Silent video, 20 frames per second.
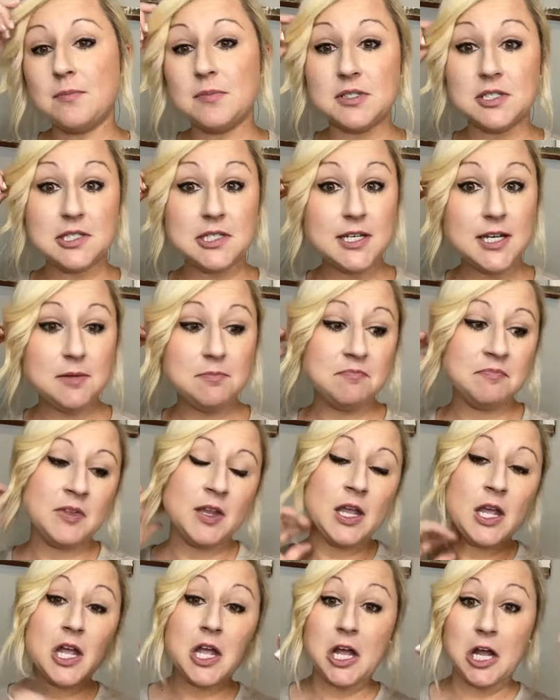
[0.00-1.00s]
to sleep.
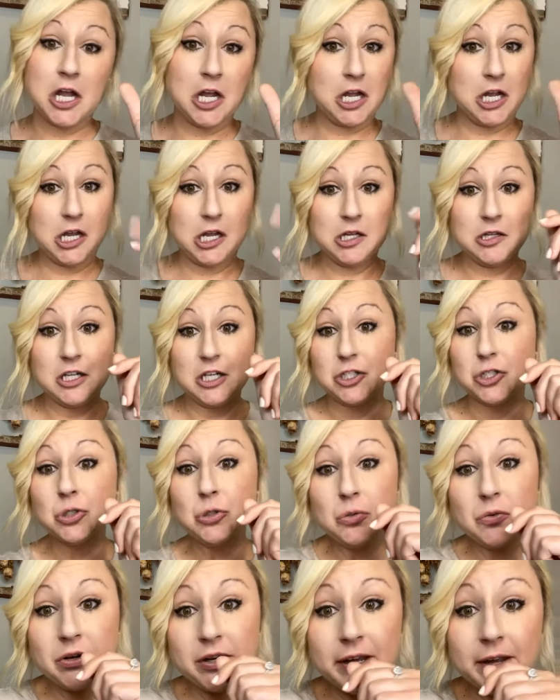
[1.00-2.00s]
And that's just
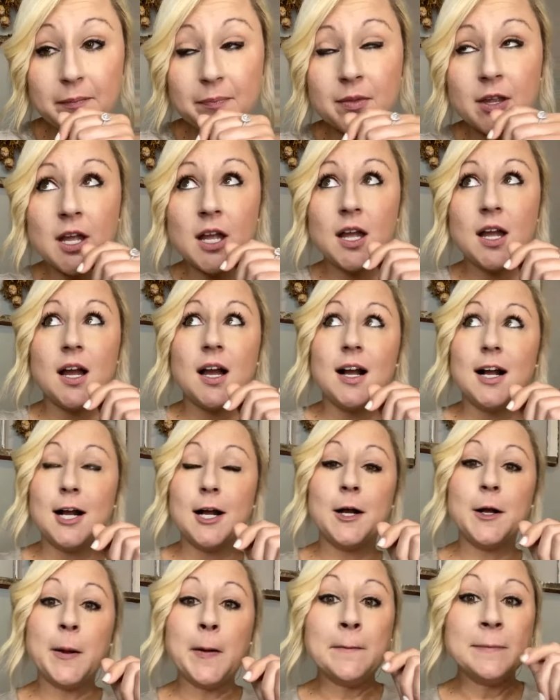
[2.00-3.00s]
who I
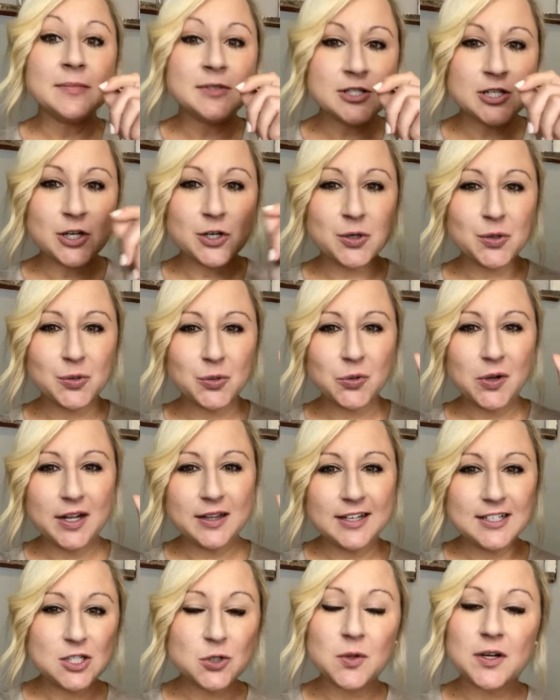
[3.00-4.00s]
am. So I
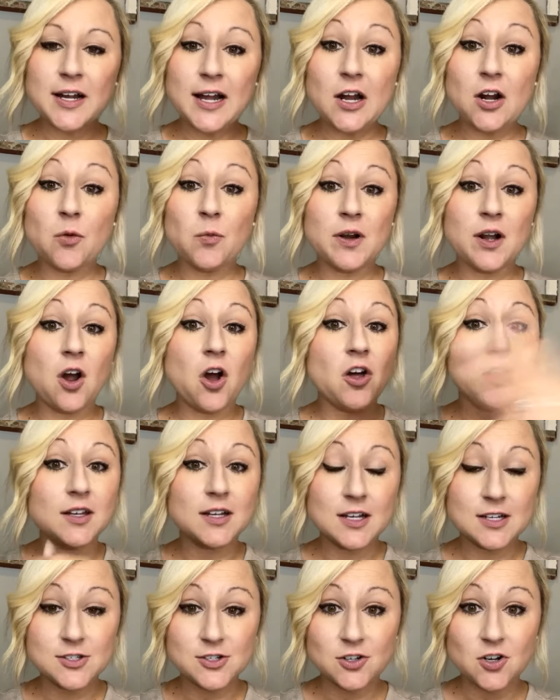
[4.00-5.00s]
like to work out when all the
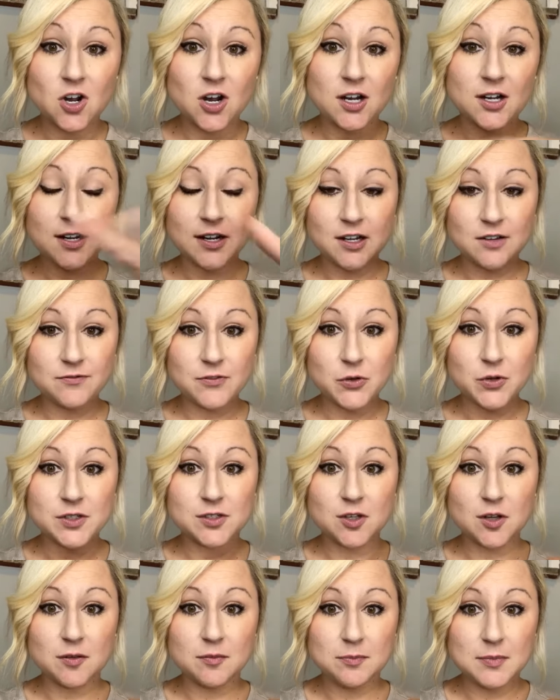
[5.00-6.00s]
kids are gone. I can focus
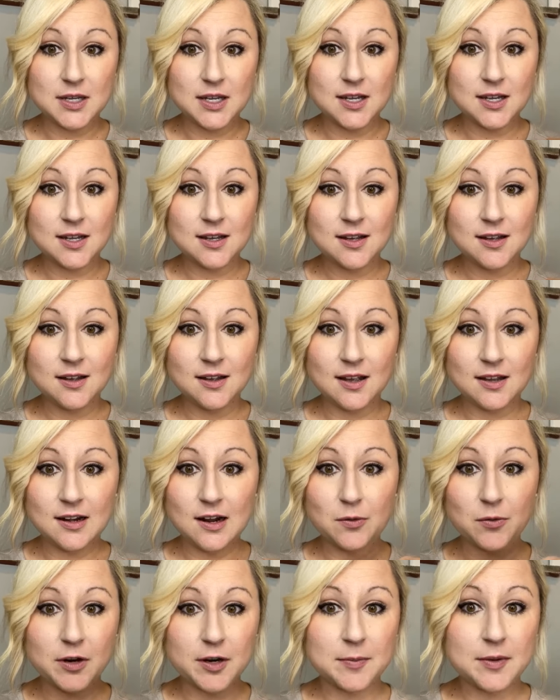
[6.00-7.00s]
on me and not
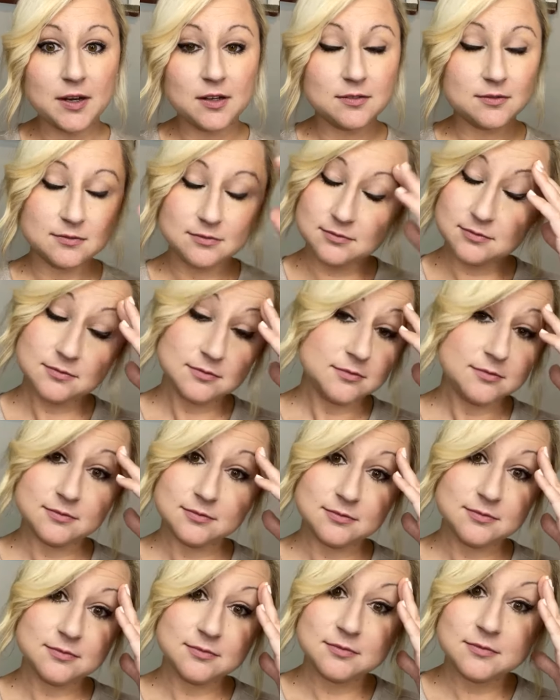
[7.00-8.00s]
worry about
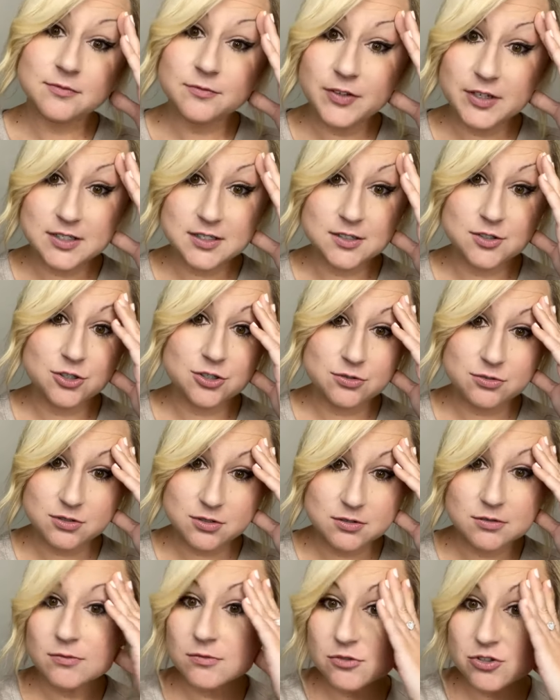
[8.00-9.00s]
fixing juice
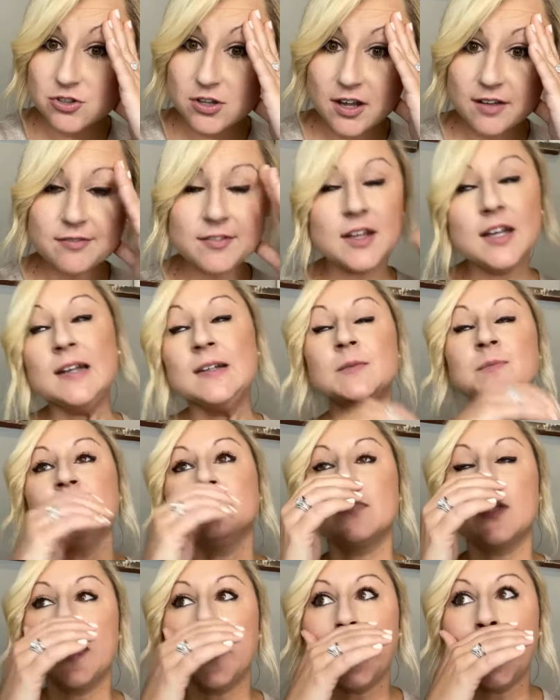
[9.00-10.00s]
and stuff.
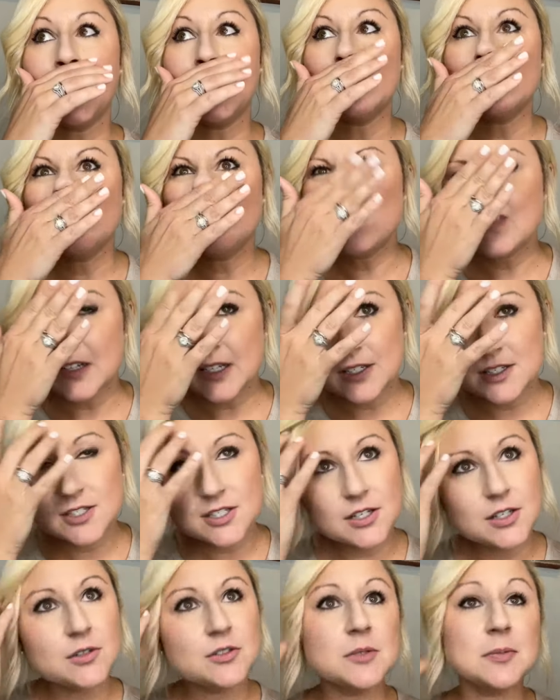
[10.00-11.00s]
And
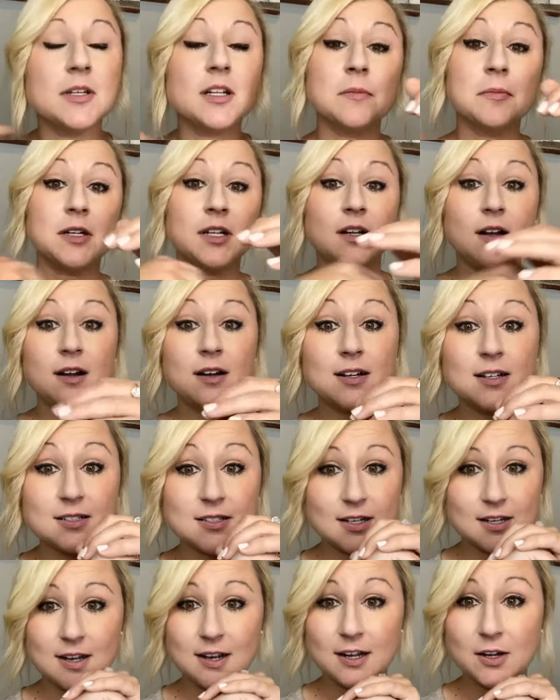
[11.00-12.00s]
so to be completely honest,
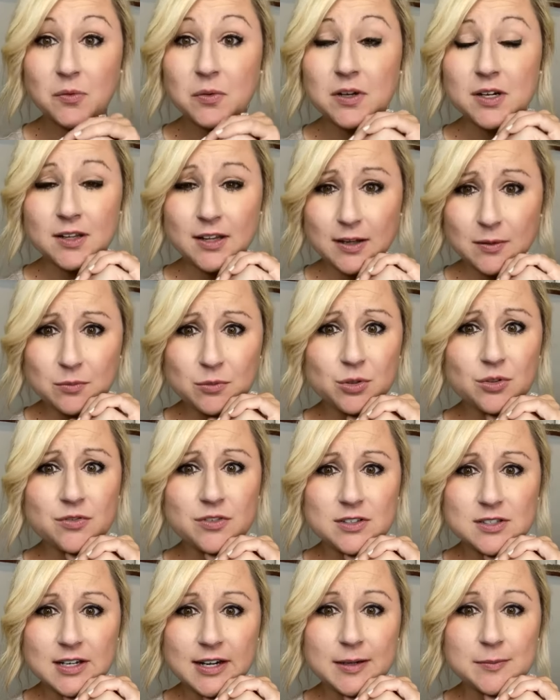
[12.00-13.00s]
I kind of want to like move the
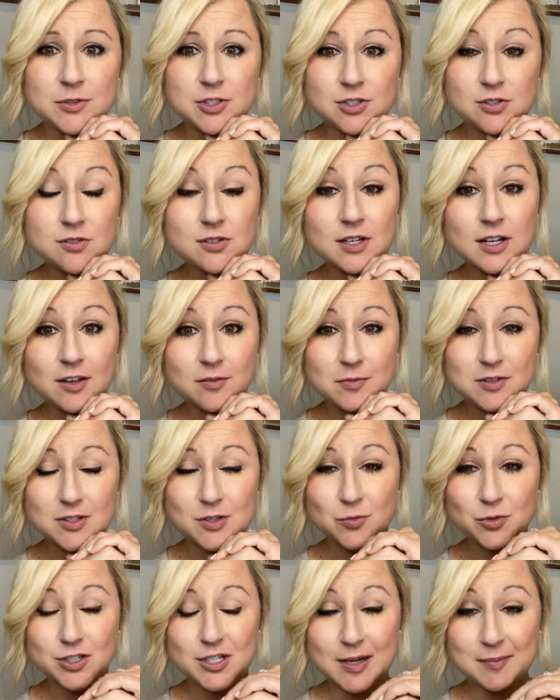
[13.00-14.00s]
time too, to give me some
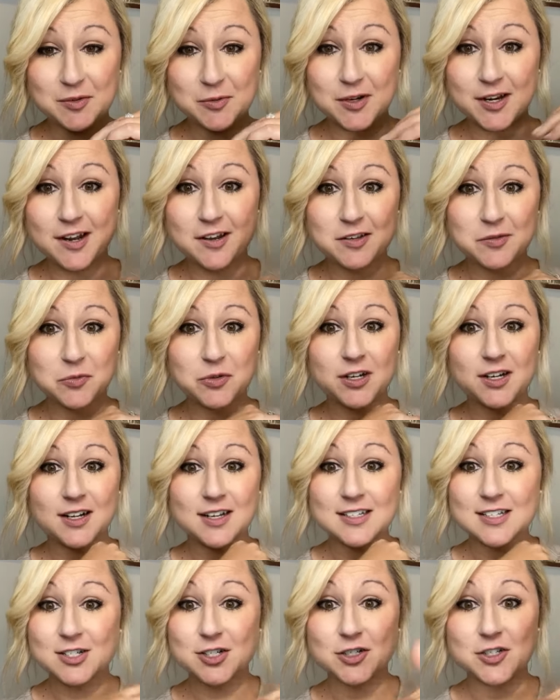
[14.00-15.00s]
more time to work out in the morning,
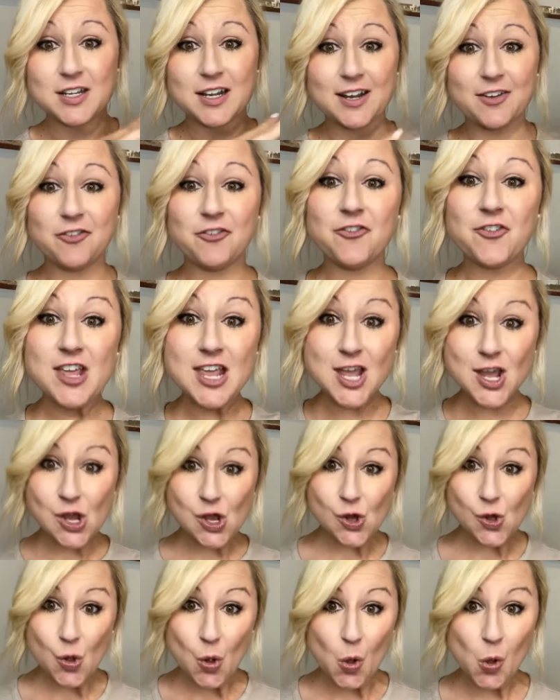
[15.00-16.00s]
because I just like
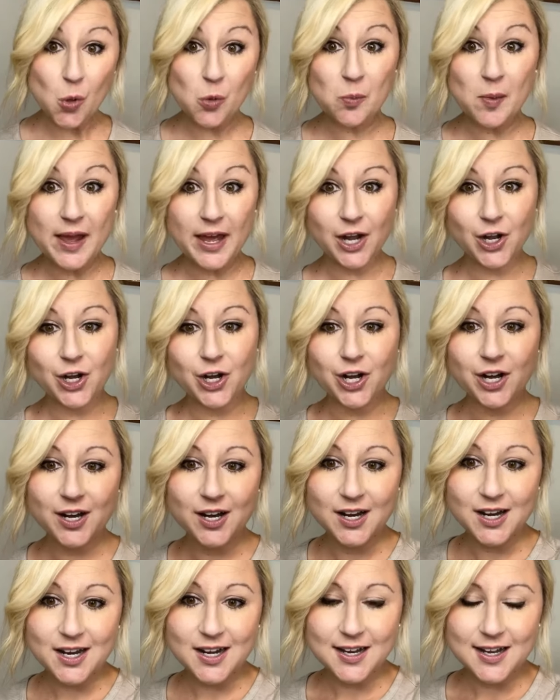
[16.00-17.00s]
feel better.
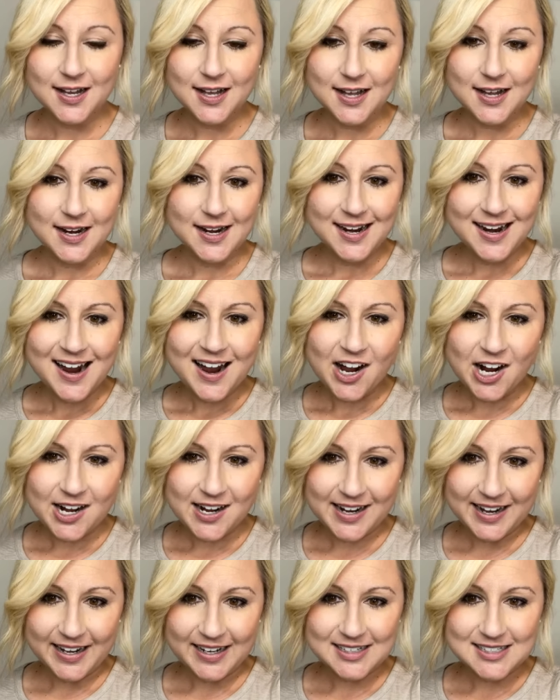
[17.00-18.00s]
All
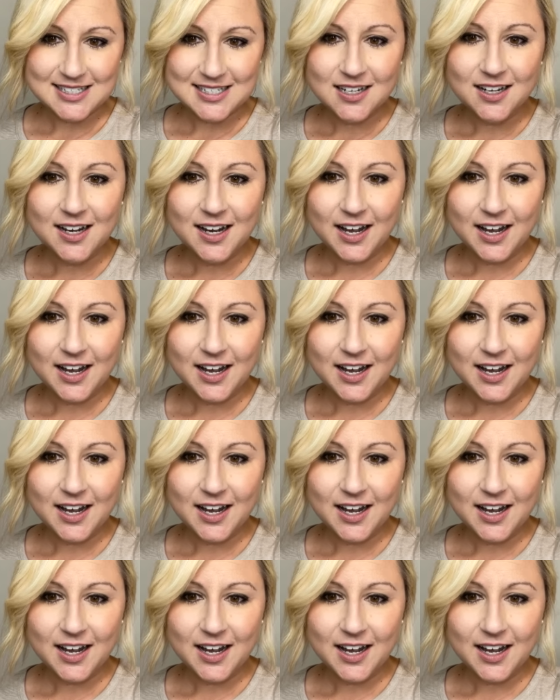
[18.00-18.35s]
right.